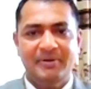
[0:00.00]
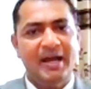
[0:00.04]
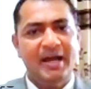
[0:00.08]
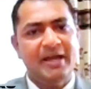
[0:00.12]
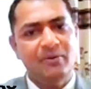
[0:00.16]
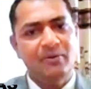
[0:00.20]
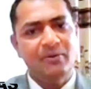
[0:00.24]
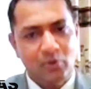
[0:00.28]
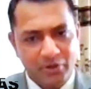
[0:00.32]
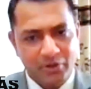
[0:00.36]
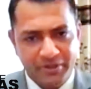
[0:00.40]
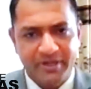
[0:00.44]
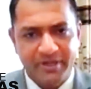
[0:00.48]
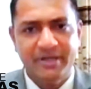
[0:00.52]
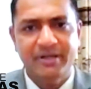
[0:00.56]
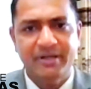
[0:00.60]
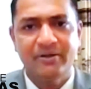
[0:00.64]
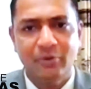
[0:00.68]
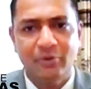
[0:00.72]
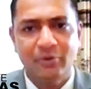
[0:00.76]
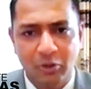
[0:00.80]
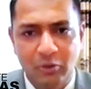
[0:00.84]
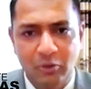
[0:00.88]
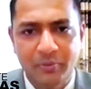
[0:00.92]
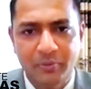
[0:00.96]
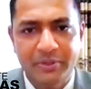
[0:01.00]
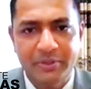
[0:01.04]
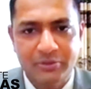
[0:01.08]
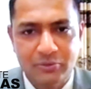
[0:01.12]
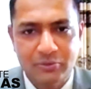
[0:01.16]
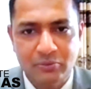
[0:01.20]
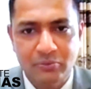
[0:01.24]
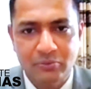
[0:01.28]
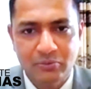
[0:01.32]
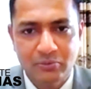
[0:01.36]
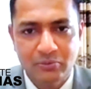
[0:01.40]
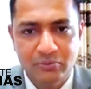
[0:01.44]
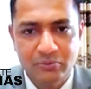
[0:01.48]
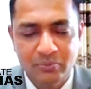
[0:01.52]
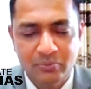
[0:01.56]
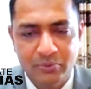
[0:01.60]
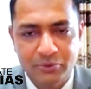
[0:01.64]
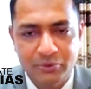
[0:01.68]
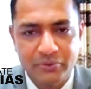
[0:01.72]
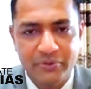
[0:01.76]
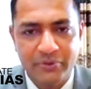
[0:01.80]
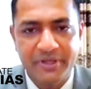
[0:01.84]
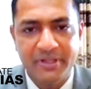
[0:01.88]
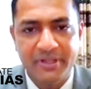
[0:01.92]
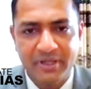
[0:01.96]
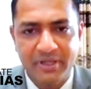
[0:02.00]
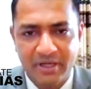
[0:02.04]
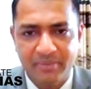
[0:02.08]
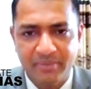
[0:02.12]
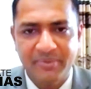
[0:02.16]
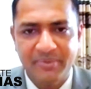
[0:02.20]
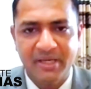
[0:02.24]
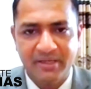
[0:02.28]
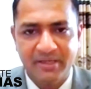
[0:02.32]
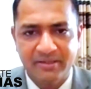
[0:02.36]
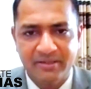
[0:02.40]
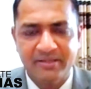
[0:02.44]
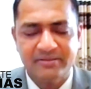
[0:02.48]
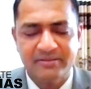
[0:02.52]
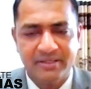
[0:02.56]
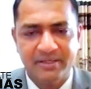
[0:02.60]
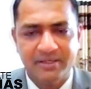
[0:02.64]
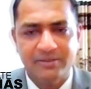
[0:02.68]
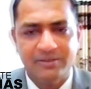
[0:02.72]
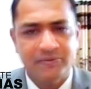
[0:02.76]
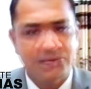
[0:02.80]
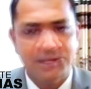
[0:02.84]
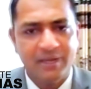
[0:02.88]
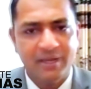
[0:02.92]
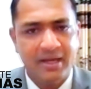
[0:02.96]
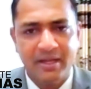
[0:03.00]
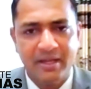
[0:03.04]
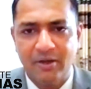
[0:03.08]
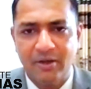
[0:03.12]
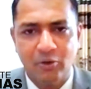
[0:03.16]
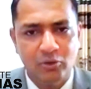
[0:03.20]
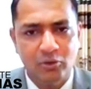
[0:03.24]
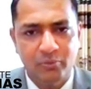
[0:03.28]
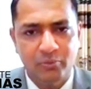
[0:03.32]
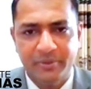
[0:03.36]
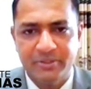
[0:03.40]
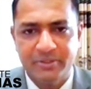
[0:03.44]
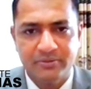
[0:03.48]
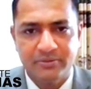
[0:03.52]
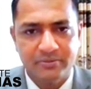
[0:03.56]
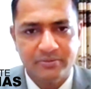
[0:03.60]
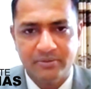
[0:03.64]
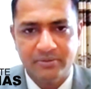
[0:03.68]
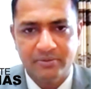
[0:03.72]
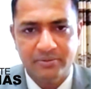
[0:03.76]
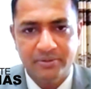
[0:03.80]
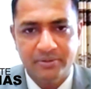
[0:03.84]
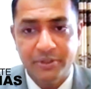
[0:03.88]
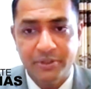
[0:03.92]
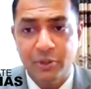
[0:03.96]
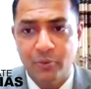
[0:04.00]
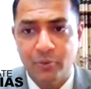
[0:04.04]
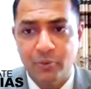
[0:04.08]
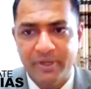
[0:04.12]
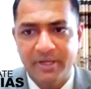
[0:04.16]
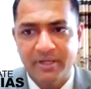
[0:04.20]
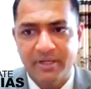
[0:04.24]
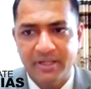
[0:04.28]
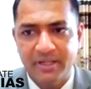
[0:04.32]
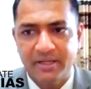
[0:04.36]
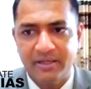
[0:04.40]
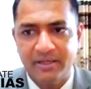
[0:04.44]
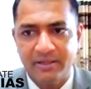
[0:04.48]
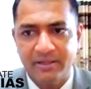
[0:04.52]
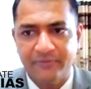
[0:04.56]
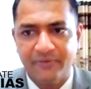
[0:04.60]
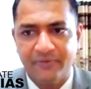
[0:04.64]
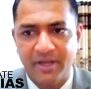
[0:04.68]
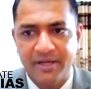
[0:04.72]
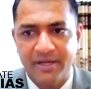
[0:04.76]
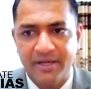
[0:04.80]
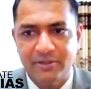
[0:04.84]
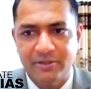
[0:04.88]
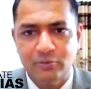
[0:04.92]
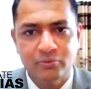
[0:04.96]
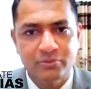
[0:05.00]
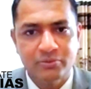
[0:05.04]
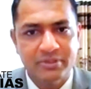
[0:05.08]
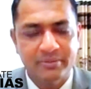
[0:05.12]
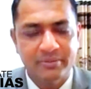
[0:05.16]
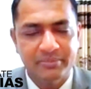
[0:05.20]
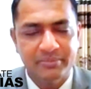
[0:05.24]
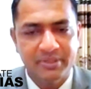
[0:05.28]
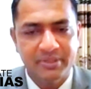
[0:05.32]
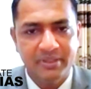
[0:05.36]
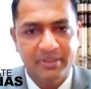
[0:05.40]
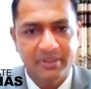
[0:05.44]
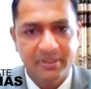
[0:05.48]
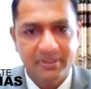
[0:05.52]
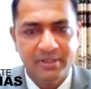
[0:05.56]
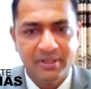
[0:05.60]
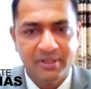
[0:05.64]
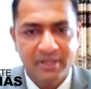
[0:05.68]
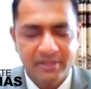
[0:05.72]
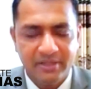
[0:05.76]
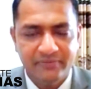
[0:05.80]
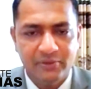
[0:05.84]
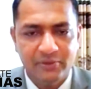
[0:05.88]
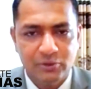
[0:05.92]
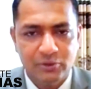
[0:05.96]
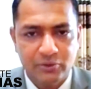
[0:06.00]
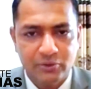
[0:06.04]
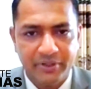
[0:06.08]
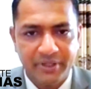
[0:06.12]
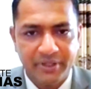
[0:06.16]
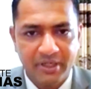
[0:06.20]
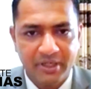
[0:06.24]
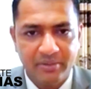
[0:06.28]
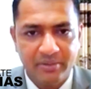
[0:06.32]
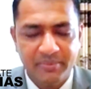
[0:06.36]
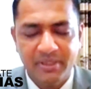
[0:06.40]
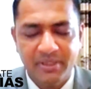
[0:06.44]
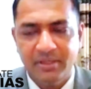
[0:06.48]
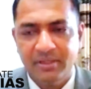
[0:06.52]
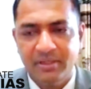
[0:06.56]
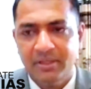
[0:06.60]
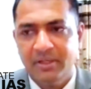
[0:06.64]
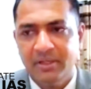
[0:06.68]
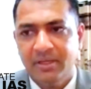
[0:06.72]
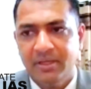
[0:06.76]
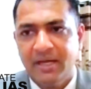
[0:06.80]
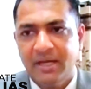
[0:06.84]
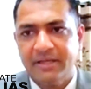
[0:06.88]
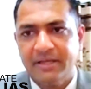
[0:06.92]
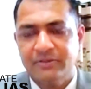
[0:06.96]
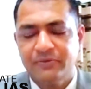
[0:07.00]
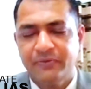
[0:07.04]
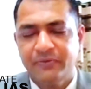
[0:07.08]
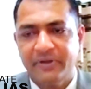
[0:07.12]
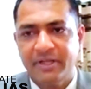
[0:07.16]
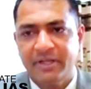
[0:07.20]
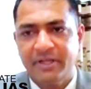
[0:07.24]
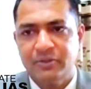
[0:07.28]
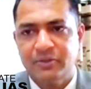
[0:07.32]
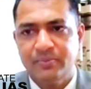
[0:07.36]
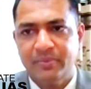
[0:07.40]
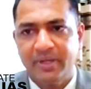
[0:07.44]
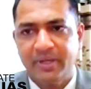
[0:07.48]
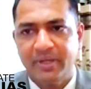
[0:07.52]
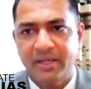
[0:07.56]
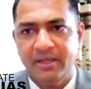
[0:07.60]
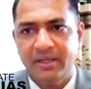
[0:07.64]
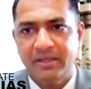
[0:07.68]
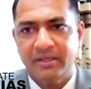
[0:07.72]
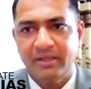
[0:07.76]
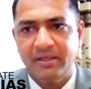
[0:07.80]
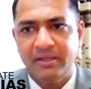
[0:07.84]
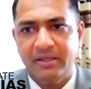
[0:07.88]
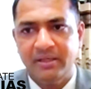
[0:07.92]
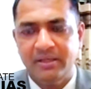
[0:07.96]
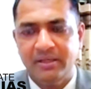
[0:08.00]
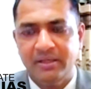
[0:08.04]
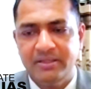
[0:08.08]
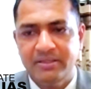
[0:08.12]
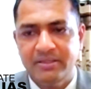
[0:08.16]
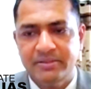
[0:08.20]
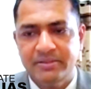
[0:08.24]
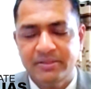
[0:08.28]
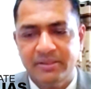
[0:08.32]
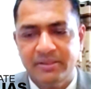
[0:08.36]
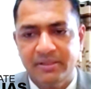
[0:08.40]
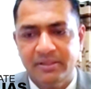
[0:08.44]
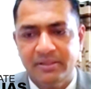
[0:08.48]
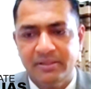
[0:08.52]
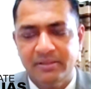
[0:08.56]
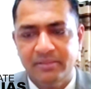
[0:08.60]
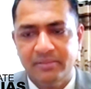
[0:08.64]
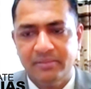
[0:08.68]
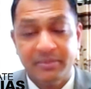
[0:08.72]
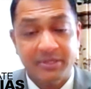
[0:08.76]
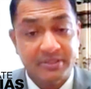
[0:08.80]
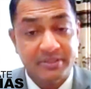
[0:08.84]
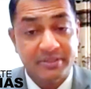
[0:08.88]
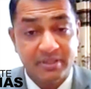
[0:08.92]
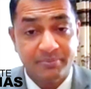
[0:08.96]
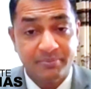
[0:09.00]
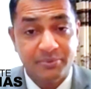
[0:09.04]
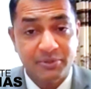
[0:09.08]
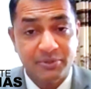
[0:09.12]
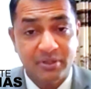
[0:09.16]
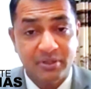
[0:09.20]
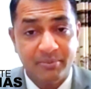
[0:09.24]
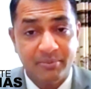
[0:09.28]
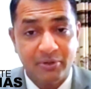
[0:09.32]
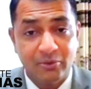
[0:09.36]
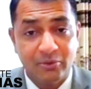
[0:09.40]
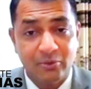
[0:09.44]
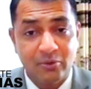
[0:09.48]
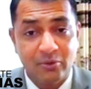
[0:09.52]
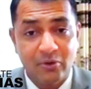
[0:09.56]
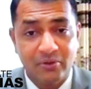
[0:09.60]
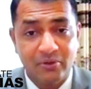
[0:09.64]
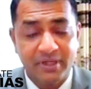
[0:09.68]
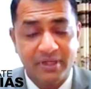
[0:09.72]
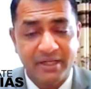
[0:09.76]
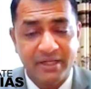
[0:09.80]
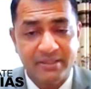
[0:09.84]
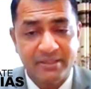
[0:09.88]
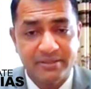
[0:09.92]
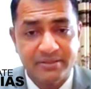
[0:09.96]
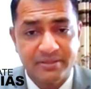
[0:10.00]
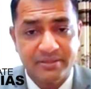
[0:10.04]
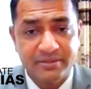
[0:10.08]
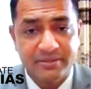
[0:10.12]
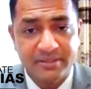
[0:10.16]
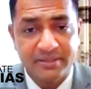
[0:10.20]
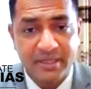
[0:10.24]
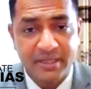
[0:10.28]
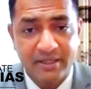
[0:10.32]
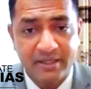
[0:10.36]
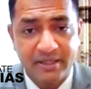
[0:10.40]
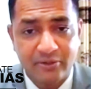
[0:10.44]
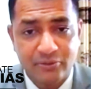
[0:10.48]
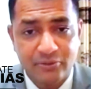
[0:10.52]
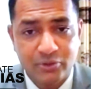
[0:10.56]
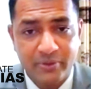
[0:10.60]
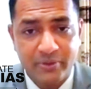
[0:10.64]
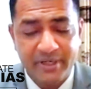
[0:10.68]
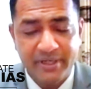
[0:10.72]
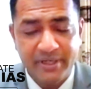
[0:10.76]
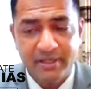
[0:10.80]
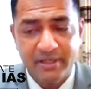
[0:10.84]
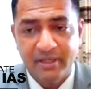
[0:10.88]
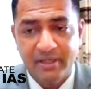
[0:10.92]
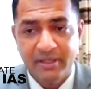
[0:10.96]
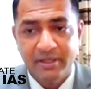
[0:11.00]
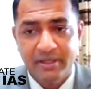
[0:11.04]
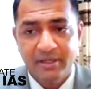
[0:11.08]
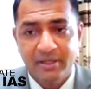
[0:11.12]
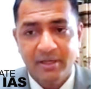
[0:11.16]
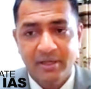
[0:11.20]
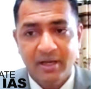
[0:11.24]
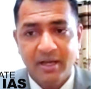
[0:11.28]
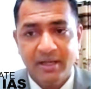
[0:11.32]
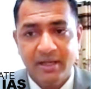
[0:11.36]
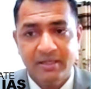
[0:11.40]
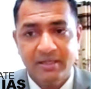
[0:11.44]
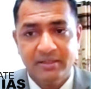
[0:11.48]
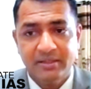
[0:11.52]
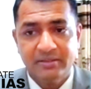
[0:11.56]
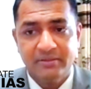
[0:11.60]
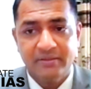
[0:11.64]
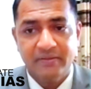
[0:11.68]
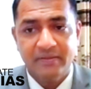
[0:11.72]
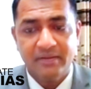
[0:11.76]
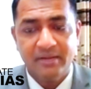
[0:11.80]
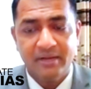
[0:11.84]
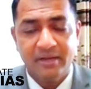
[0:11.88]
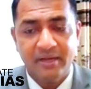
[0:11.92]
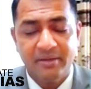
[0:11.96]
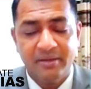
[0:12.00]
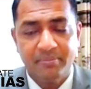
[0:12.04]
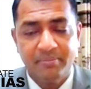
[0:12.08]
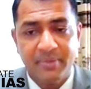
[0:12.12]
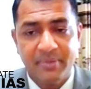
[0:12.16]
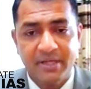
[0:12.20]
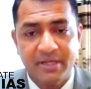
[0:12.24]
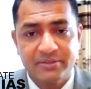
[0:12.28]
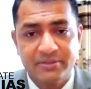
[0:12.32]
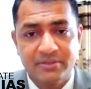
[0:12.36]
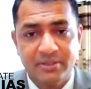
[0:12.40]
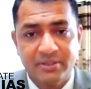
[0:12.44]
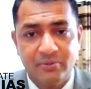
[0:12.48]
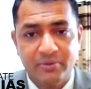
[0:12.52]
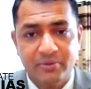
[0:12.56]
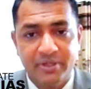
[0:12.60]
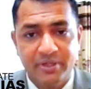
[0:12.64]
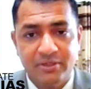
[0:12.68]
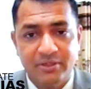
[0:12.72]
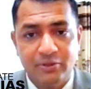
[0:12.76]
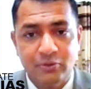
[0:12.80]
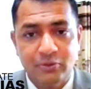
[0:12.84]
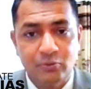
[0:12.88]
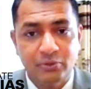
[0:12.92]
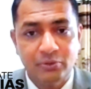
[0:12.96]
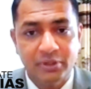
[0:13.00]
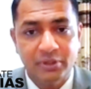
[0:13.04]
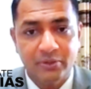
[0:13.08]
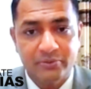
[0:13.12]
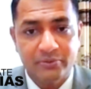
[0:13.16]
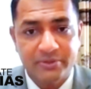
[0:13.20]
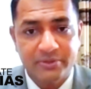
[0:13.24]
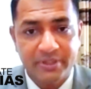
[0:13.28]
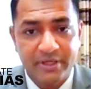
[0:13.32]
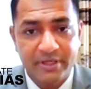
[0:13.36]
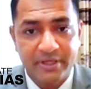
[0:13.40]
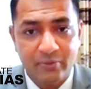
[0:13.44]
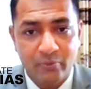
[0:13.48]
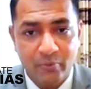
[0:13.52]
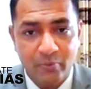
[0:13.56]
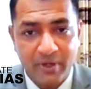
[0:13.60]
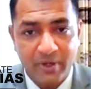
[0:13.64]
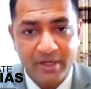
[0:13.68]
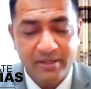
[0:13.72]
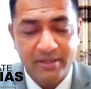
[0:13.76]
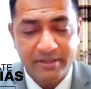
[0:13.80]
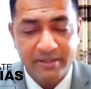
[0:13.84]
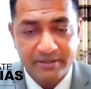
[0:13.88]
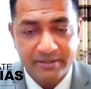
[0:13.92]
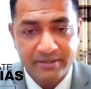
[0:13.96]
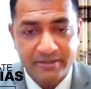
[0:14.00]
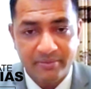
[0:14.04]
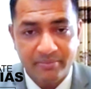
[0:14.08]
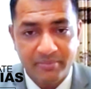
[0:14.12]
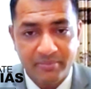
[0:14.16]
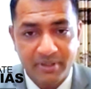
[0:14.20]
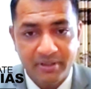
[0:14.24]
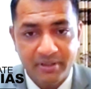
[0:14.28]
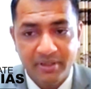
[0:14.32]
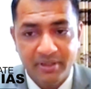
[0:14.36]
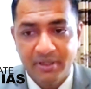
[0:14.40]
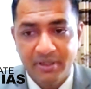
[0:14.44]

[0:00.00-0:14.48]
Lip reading: I wanted always to join the army, as I said. So I always knew it that if I do something, I will join army. As far as my initial perception about the organizations I have joined, I guess I passed out in 2001 December,